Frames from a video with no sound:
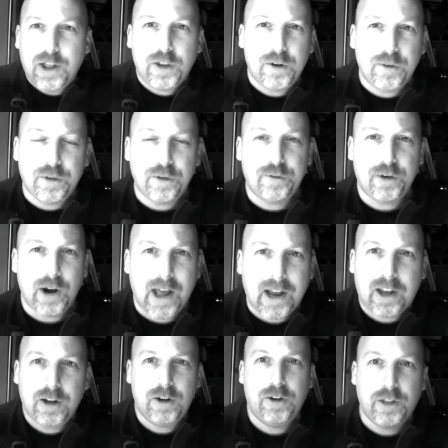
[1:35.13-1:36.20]
other of the
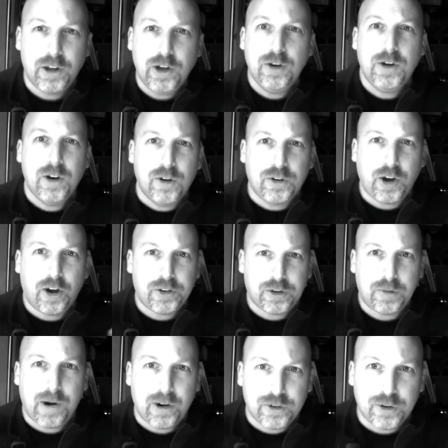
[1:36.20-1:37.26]
vernacular that you hear
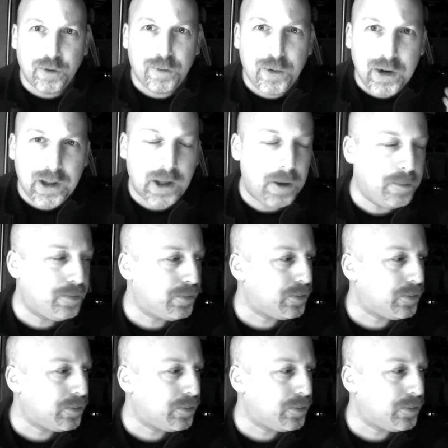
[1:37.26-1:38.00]
tossed around so freely.